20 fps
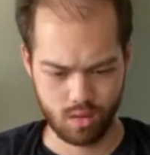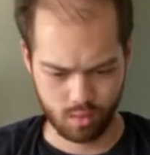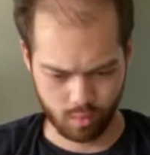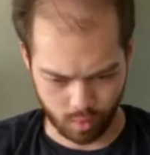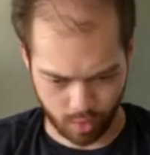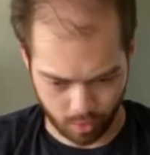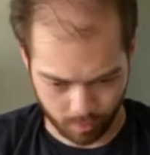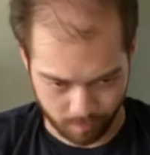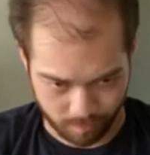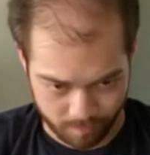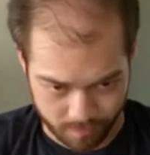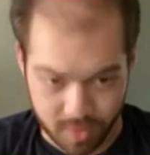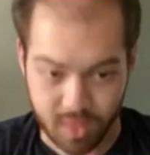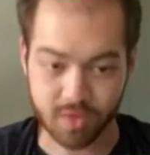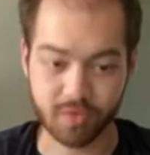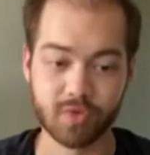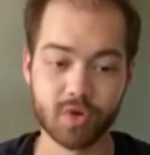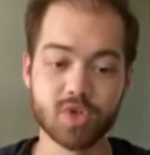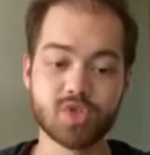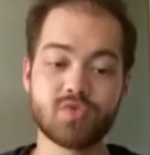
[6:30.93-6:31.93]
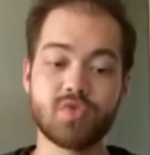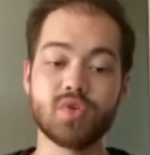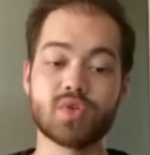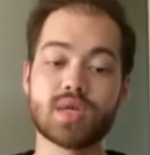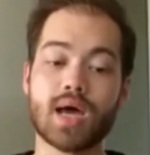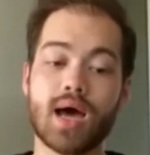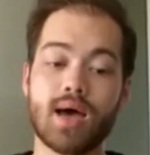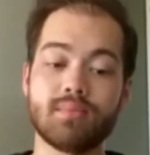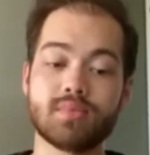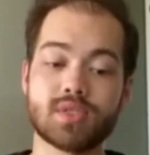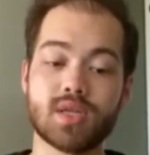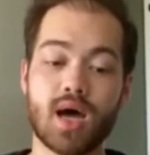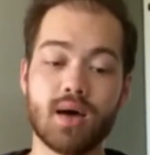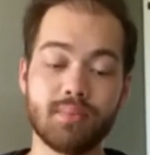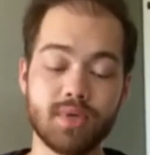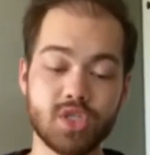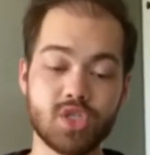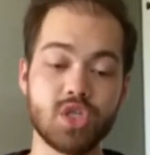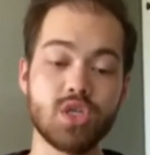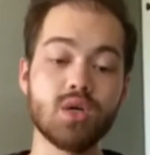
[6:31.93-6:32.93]
Well, the first few times
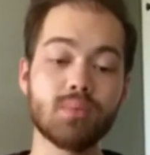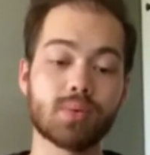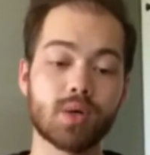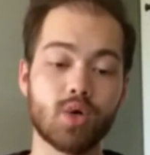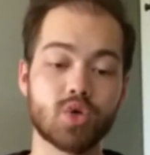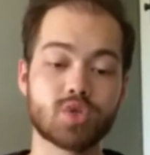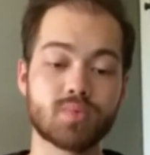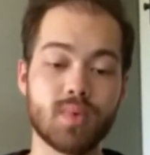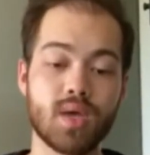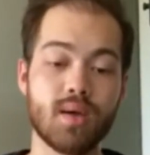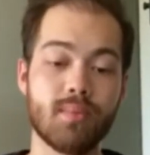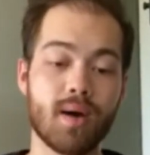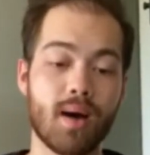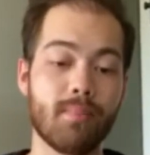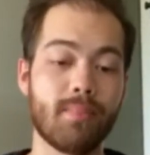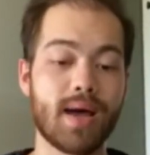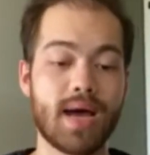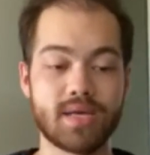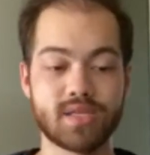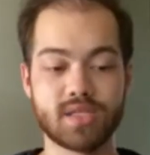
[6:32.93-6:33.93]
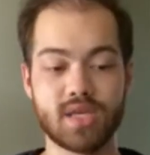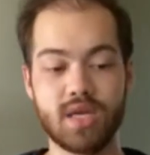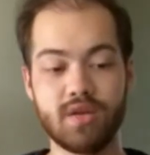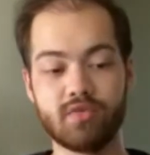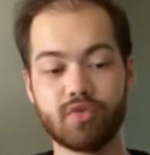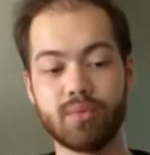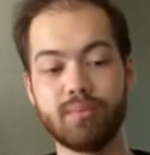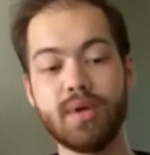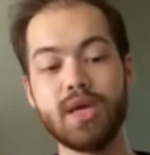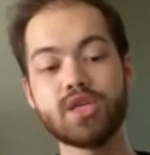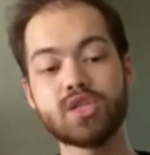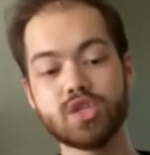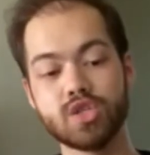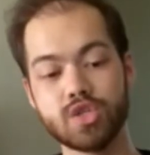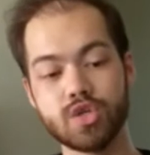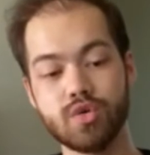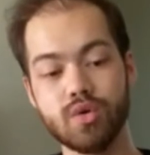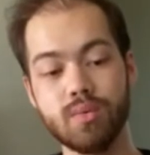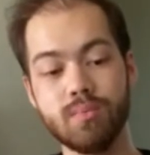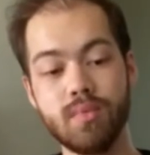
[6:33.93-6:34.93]
Dommy G approached me about passing information
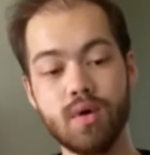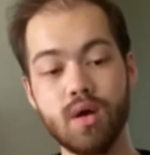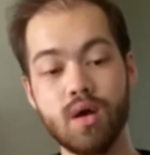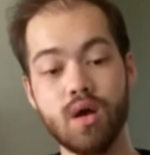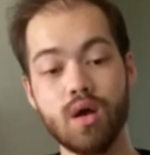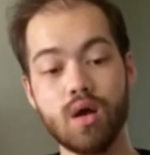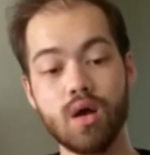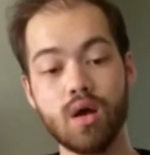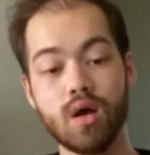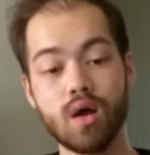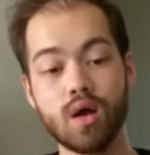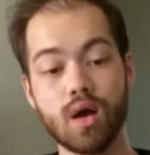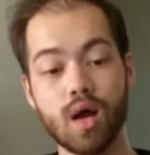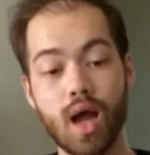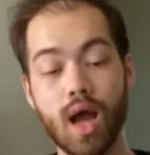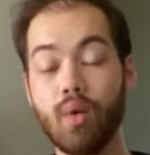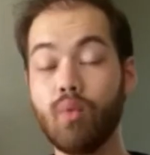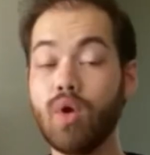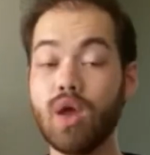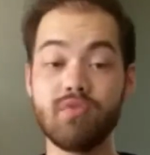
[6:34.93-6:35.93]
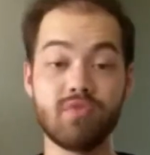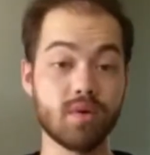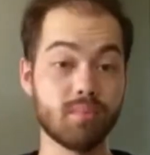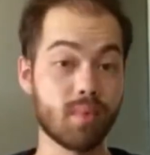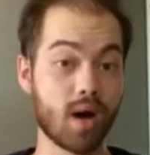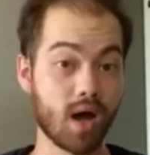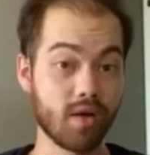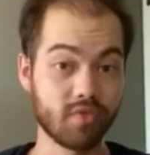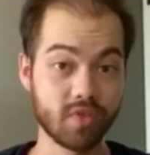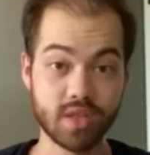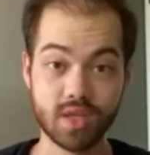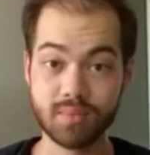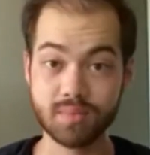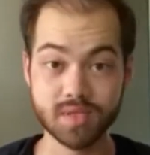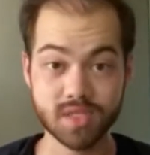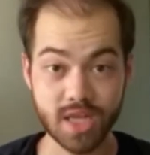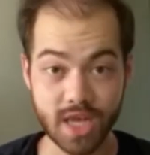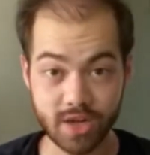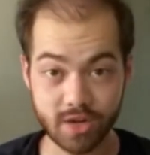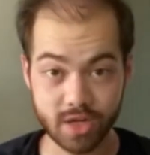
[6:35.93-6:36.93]
to him, I waved him off with an
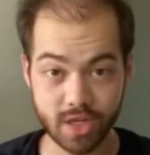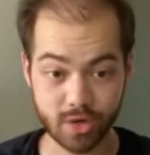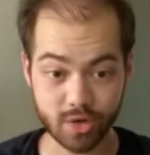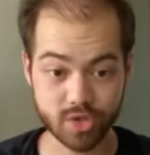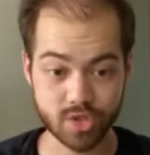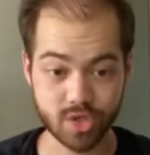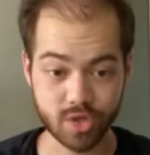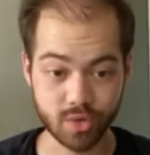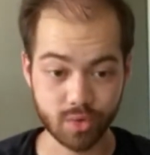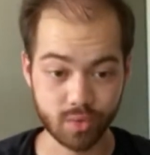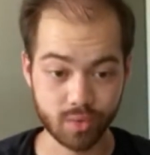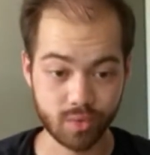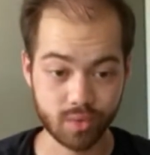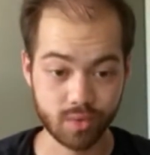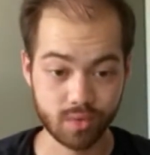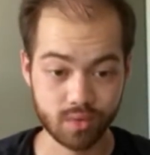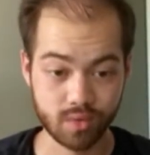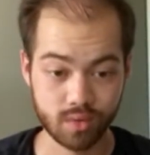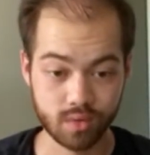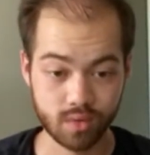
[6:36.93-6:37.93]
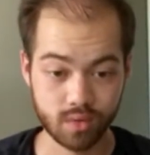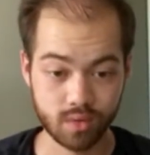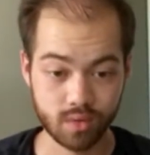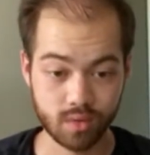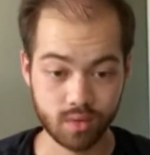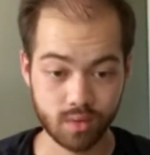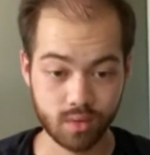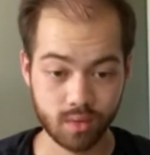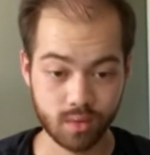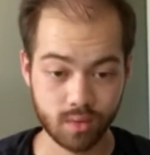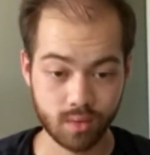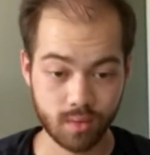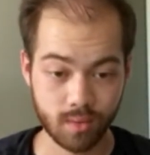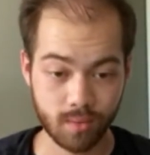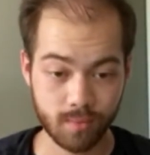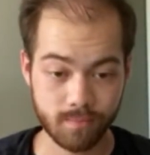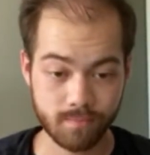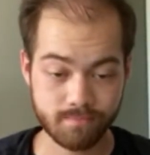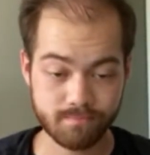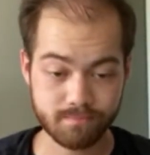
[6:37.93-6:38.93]
obscenity or two.
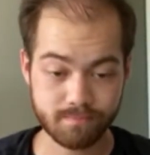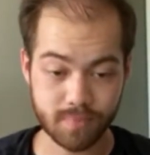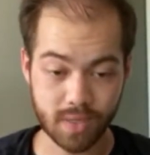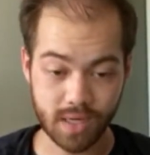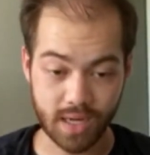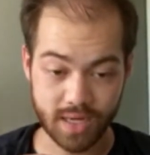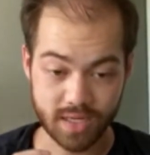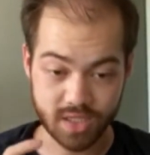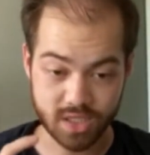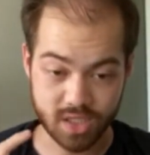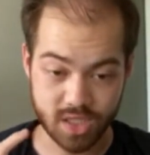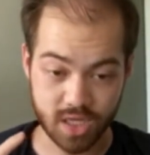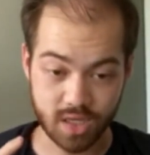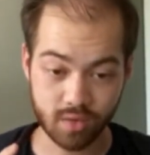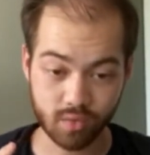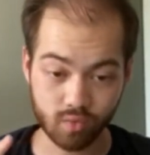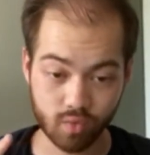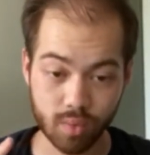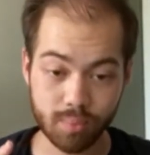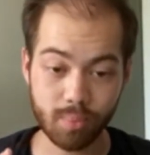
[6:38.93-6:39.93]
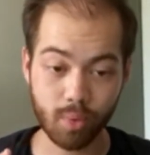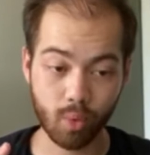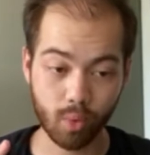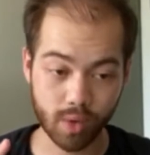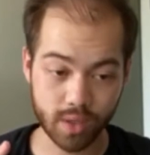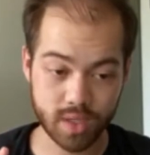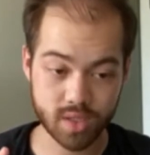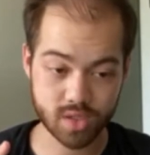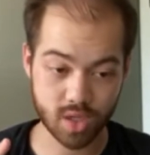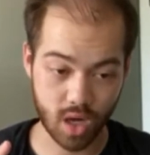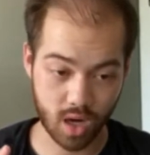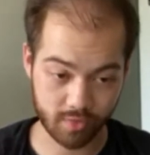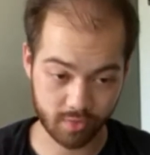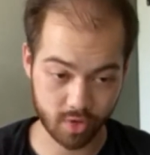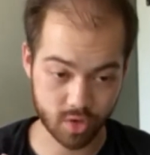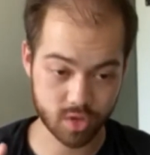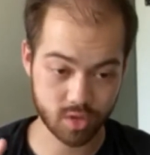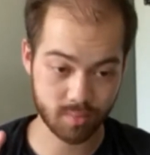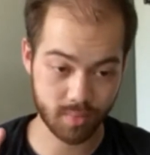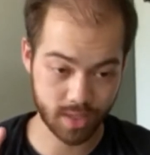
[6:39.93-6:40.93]
But I didn't report his
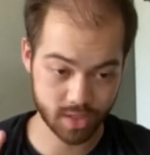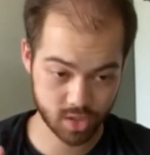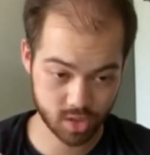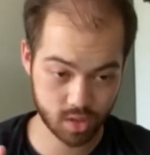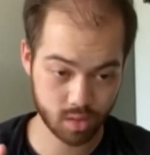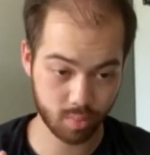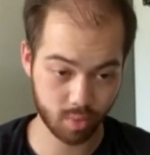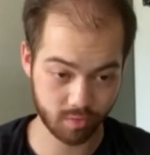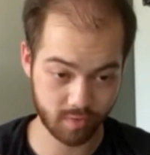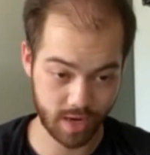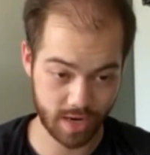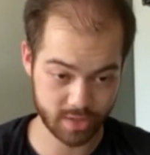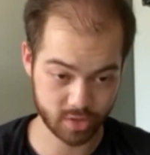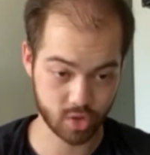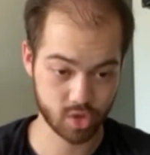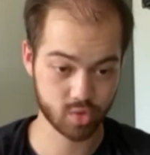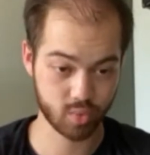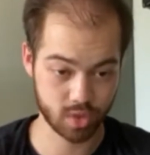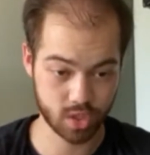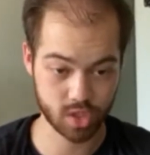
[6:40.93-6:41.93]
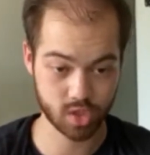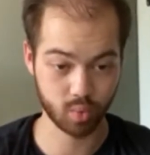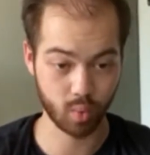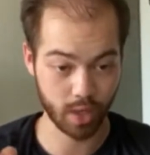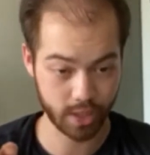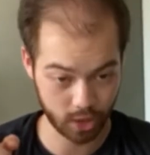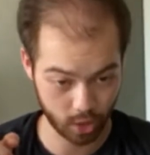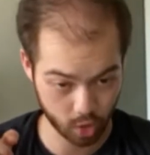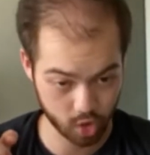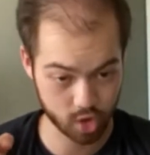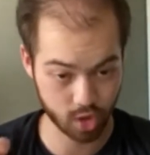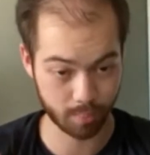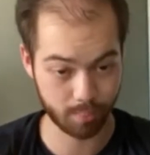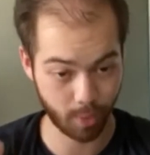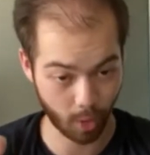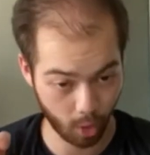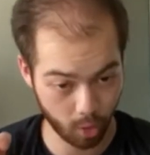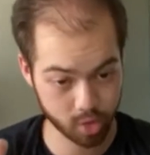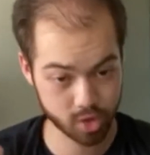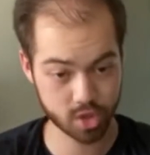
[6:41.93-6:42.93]
offer to my supervisors, which is what you're
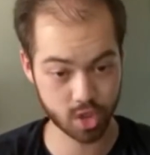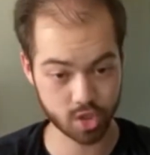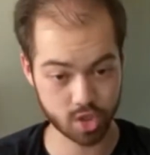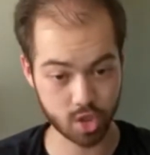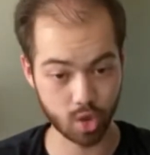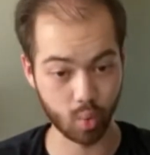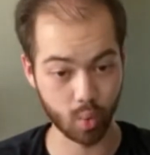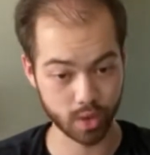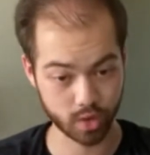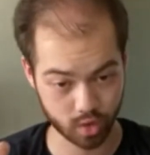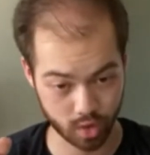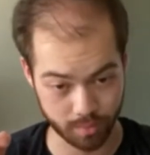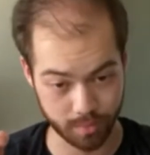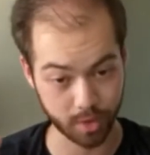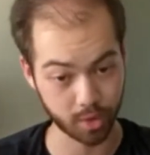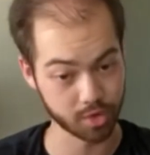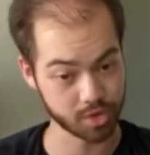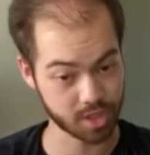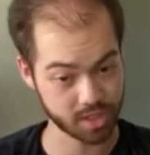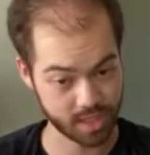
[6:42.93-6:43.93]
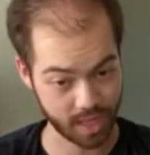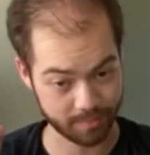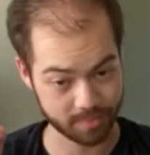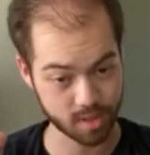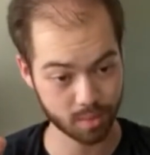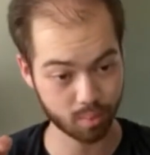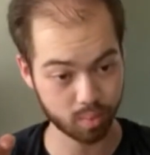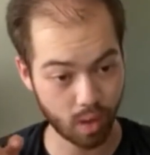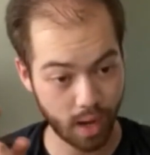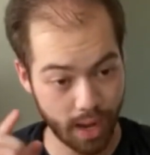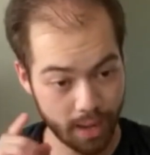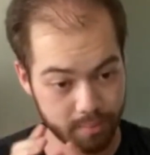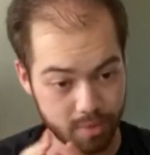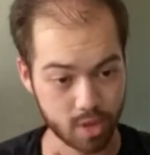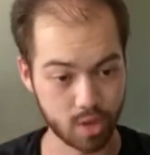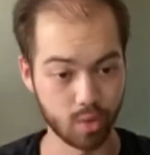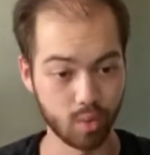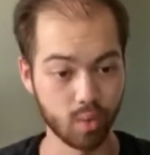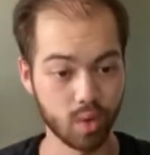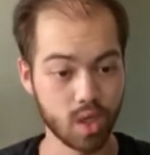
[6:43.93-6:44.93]
supposed to do when criminals attempt to bribe
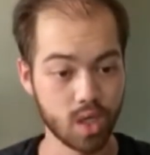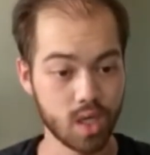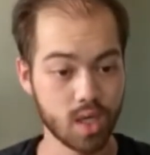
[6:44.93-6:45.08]
you.